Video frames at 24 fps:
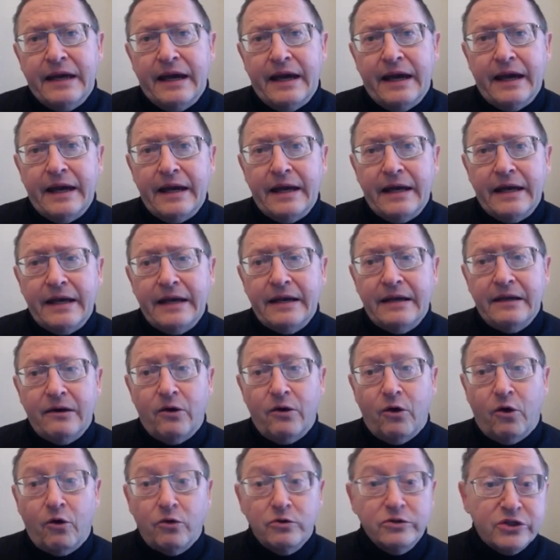And
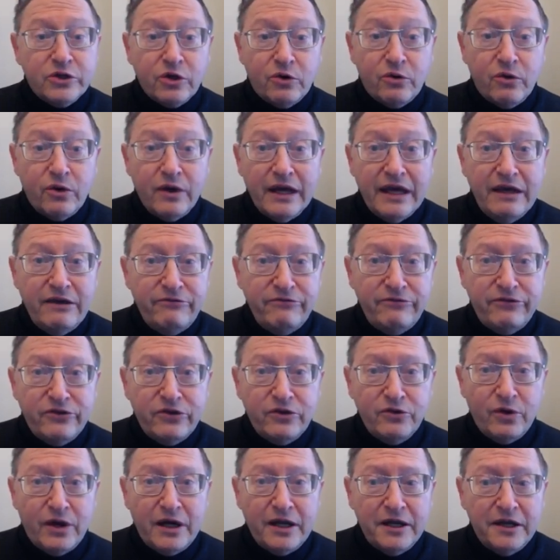also, if
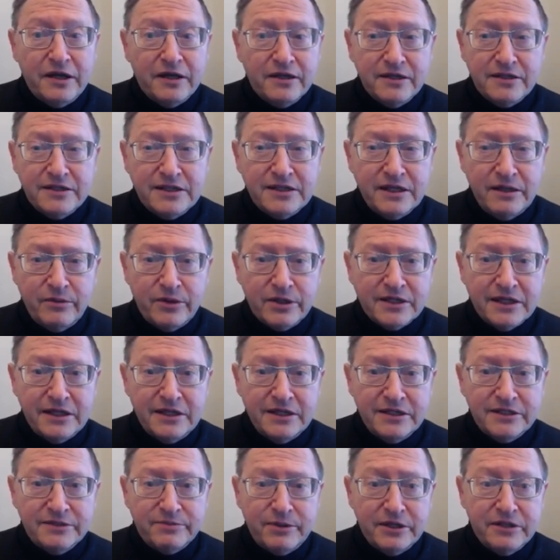you are not a table
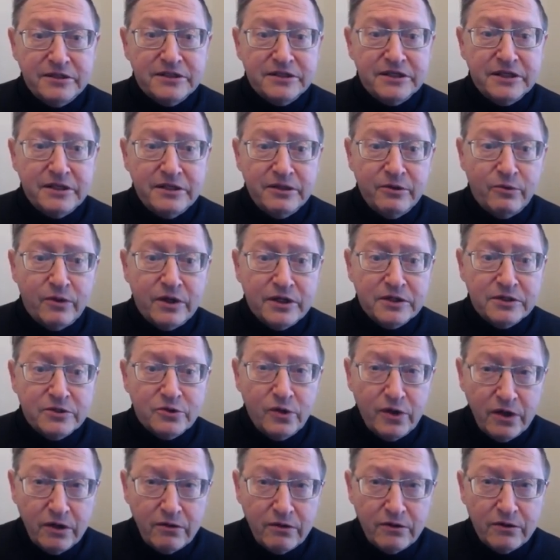tennis player and you want to
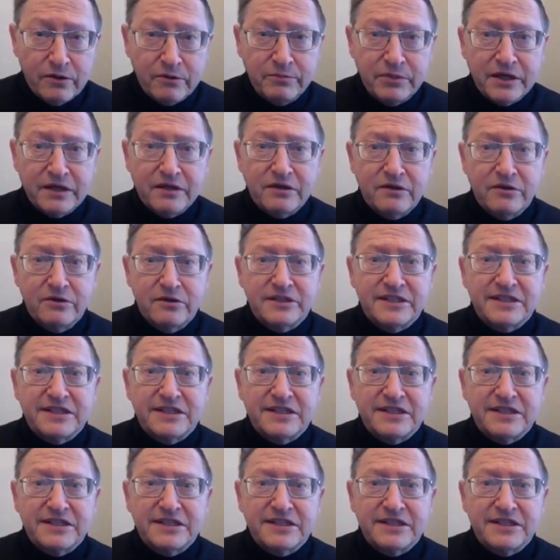learn, because